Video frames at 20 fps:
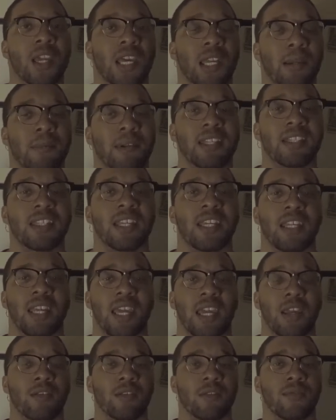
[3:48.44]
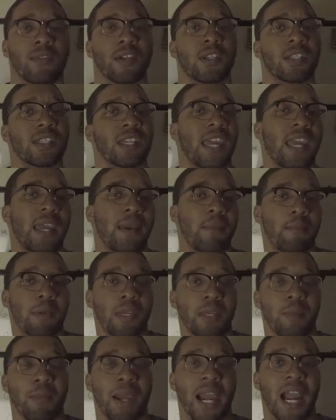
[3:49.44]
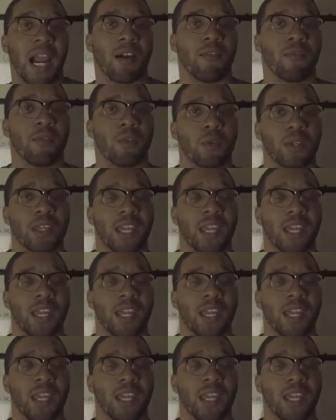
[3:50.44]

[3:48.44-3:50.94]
And I'm not saying that introverts can't be powerful,